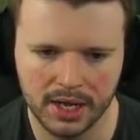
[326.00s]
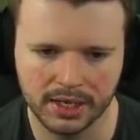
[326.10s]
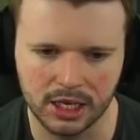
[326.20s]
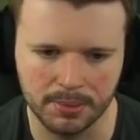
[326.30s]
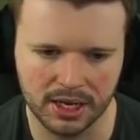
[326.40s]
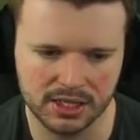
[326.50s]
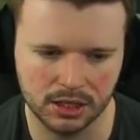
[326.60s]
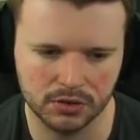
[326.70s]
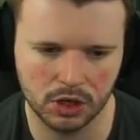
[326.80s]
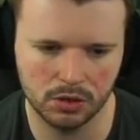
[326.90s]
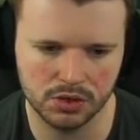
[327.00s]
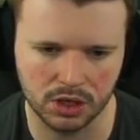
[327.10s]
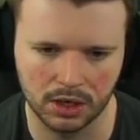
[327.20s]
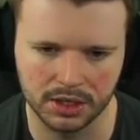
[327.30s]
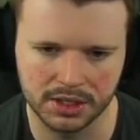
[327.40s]
Keep ourselves goal
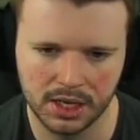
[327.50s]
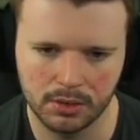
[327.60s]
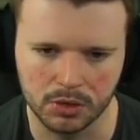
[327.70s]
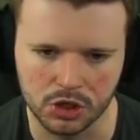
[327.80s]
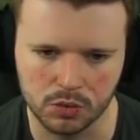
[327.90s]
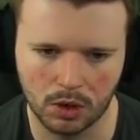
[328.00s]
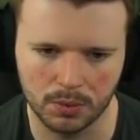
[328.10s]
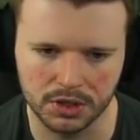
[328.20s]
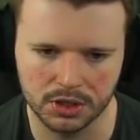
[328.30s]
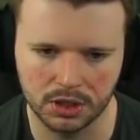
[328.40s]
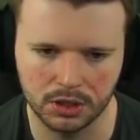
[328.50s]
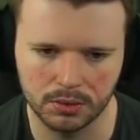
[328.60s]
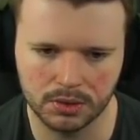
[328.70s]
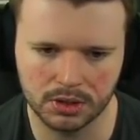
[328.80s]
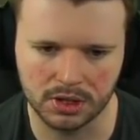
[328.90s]
side, which is what we do.
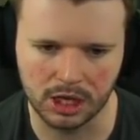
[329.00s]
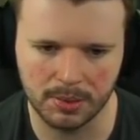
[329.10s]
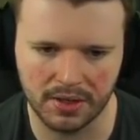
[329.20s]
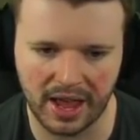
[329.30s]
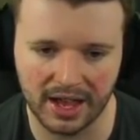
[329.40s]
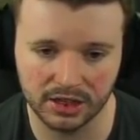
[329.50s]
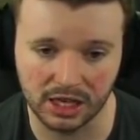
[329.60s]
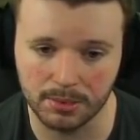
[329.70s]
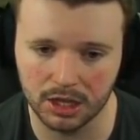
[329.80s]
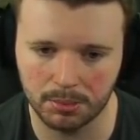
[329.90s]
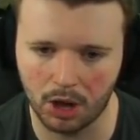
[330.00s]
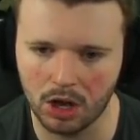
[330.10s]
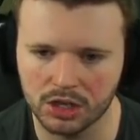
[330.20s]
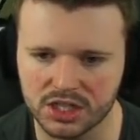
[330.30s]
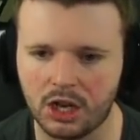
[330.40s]
Think about that. Think about the block.
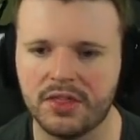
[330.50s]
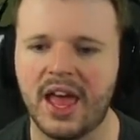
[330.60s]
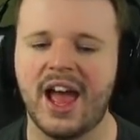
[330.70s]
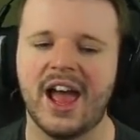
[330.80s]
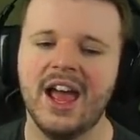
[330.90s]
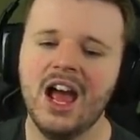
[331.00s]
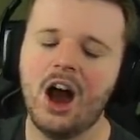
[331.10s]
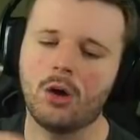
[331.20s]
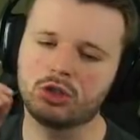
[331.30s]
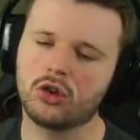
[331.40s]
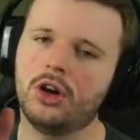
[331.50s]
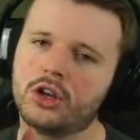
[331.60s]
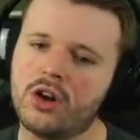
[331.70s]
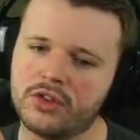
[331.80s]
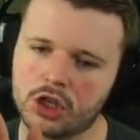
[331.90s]
So like there, I was trying to
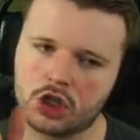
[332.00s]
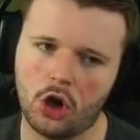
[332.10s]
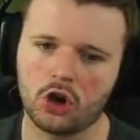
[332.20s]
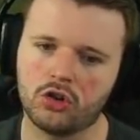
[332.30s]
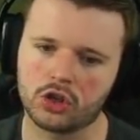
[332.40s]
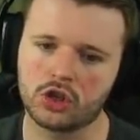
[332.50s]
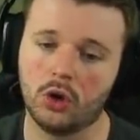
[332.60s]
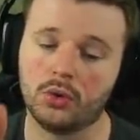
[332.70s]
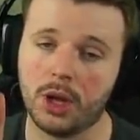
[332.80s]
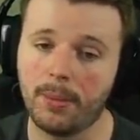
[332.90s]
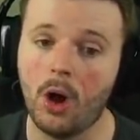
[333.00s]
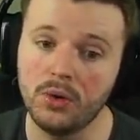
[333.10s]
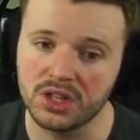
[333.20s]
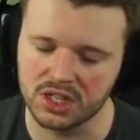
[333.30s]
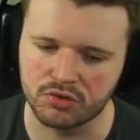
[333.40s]
cover the shot across goal. The opponent
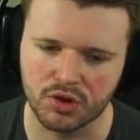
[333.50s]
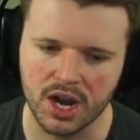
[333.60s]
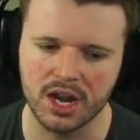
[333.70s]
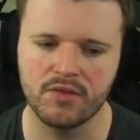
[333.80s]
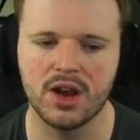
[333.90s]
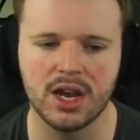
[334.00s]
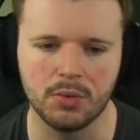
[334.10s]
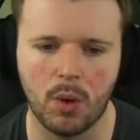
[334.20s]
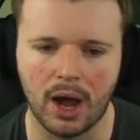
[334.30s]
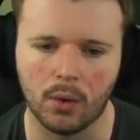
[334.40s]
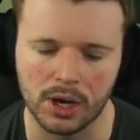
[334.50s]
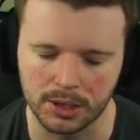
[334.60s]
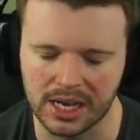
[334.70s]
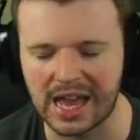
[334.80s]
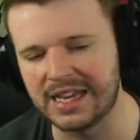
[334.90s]
did really, really well in
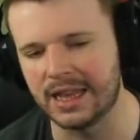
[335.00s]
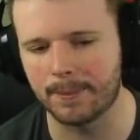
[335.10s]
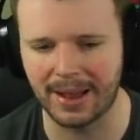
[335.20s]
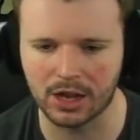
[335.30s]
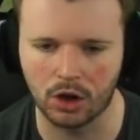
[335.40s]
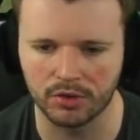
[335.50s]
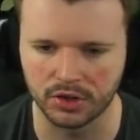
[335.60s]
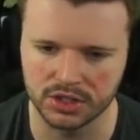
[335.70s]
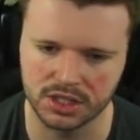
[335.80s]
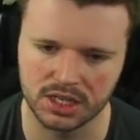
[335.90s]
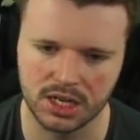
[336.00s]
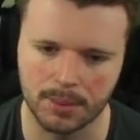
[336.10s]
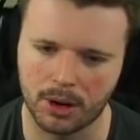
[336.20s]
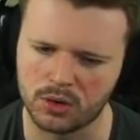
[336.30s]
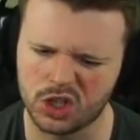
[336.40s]
laying that back off onto the near
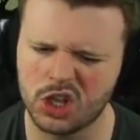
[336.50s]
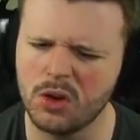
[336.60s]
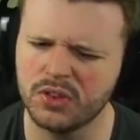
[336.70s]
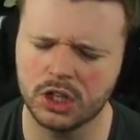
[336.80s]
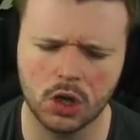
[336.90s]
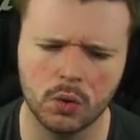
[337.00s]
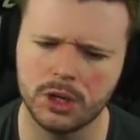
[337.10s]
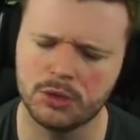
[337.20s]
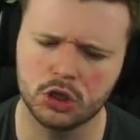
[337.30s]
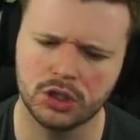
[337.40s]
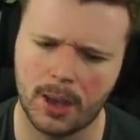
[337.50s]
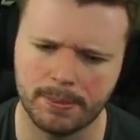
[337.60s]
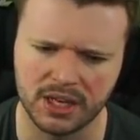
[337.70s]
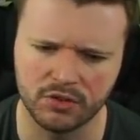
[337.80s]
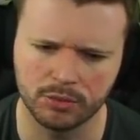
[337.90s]
post. I don't think the goalkeeper should get
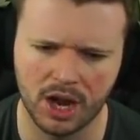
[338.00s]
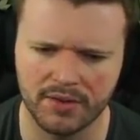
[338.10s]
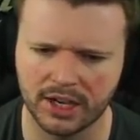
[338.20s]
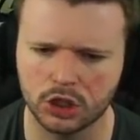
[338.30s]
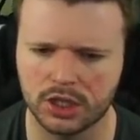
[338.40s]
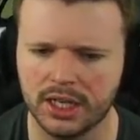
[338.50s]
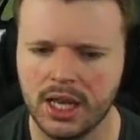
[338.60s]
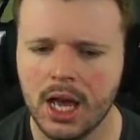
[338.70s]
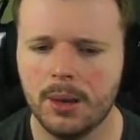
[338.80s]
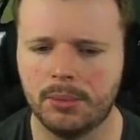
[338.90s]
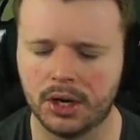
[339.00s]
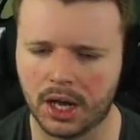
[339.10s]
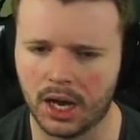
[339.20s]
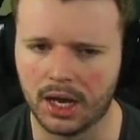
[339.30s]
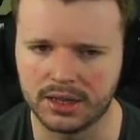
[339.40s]
beat from there, actually. But
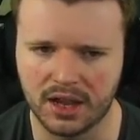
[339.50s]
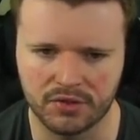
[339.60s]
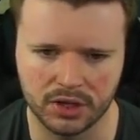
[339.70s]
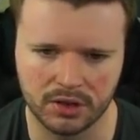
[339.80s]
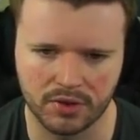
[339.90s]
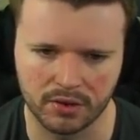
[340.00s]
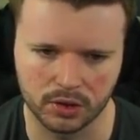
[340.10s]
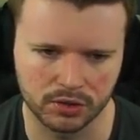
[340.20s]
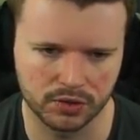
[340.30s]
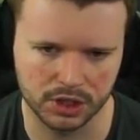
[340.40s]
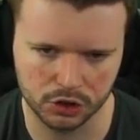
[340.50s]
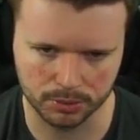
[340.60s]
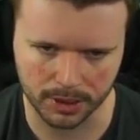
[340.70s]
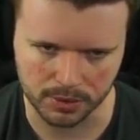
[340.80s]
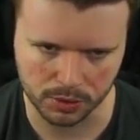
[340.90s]
definitely a very good finish from
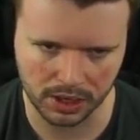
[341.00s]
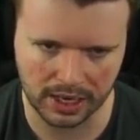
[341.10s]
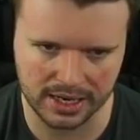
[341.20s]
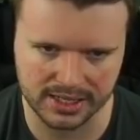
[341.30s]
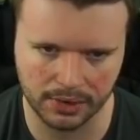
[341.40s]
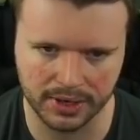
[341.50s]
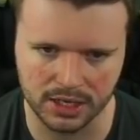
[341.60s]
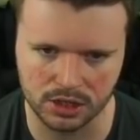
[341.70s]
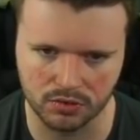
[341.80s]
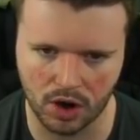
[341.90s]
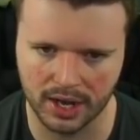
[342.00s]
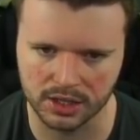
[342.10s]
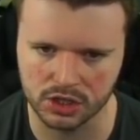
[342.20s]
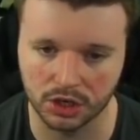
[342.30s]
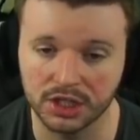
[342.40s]
him. So we're going to lay this out here to the right-hand
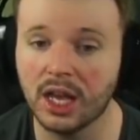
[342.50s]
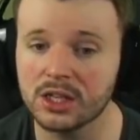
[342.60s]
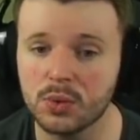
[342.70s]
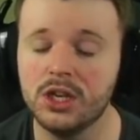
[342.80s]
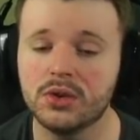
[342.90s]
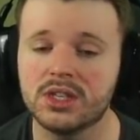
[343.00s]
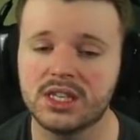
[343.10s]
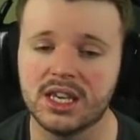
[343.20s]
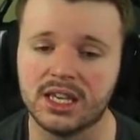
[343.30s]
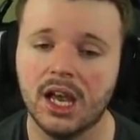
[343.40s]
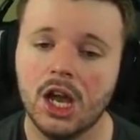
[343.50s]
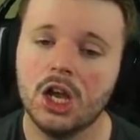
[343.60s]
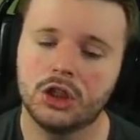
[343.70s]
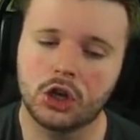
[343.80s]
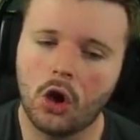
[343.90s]
side. And that's where you can see
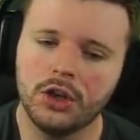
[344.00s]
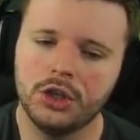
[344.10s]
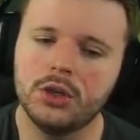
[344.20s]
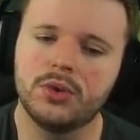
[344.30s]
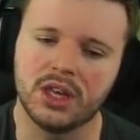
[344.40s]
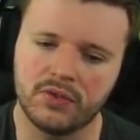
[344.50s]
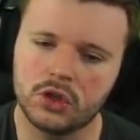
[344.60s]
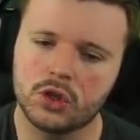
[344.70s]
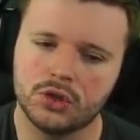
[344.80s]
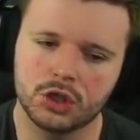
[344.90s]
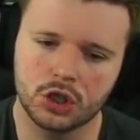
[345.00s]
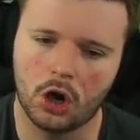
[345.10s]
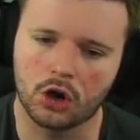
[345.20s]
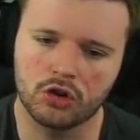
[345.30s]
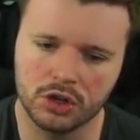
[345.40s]
the guy knew that if he took the shot
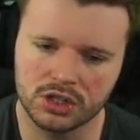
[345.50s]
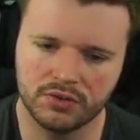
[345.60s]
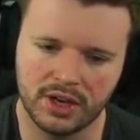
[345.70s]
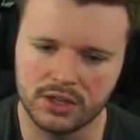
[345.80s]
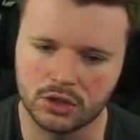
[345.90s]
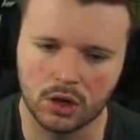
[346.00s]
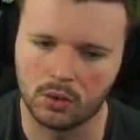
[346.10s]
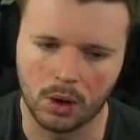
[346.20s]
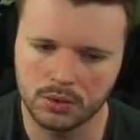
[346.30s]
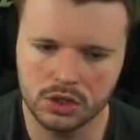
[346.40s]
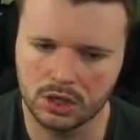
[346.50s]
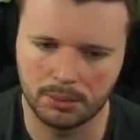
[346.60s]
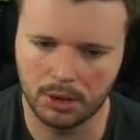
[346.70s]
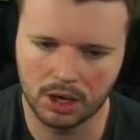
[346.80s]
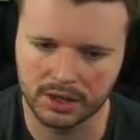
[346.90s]
across the face of goal, I was just going to
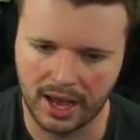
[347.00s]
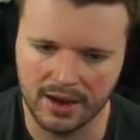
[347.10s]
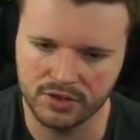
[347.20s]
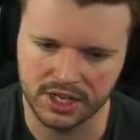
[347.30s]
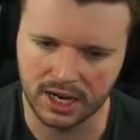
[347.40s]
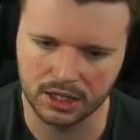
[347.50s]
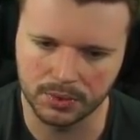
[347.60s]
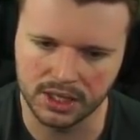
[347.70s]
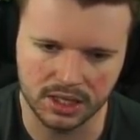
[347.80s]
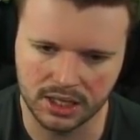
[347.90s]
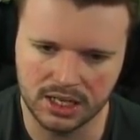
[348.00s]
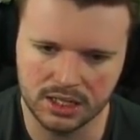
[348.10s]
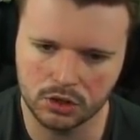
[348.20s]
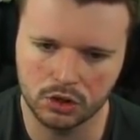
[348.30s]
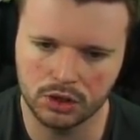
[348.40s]
block that every day of the week. And he did a
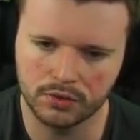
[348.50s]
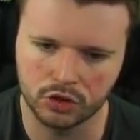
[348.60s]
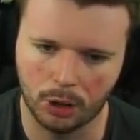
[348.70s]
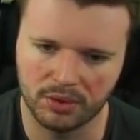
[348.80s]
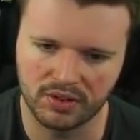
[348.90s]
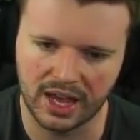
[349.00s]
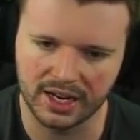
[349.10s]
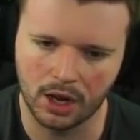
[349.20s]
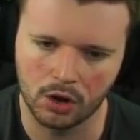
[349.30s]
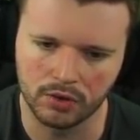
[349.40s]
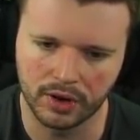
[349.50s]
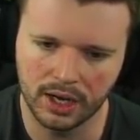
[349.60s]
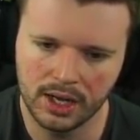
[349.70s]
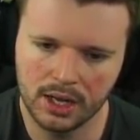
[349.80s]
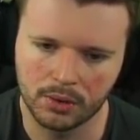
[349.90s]
good enough job of laying it over.
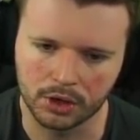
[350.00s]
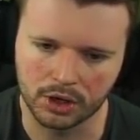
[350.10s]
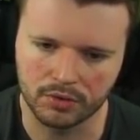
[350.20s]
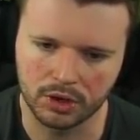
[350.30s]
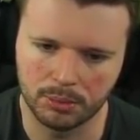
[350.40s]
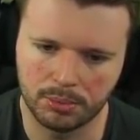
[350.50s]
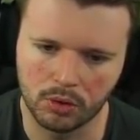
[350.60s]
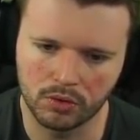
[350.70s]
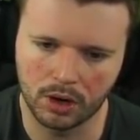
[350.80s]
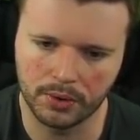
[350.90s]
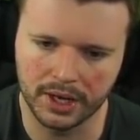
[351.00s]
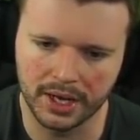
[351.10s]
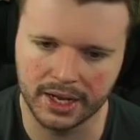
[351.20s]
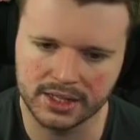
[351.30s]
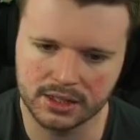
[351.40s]
We're going to go for a little ball roll
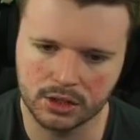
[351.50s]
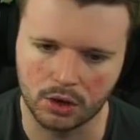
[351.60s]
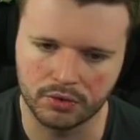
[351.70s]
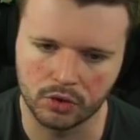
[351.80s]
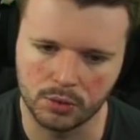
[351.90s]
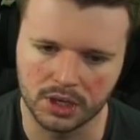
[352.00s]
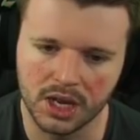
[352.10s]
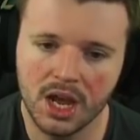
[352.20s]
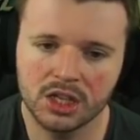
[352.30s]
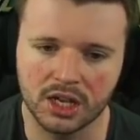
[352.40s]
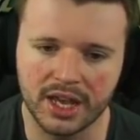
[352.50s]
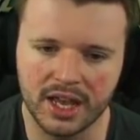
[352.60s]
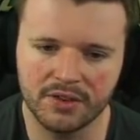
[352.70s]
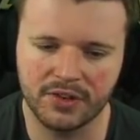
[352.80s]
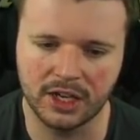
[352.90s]
here. Go forward. So like here,
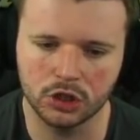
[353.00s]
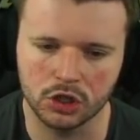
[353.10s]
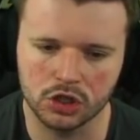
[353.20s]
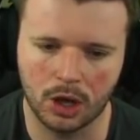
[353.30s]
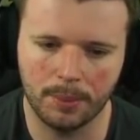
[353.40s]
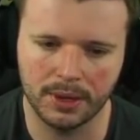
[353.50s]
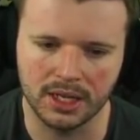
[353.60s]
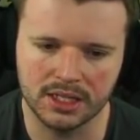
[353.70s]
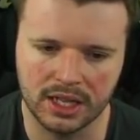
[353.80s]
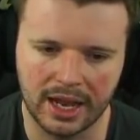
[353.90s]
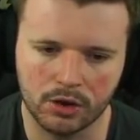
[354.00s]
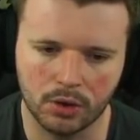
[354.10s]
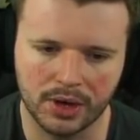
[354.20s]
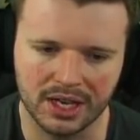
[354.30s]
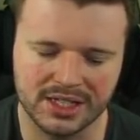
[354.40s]
fake shot stop into the La
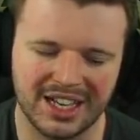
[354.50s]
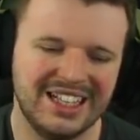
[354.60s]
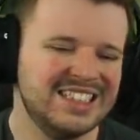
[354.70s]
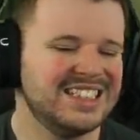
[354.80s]
Croqueta.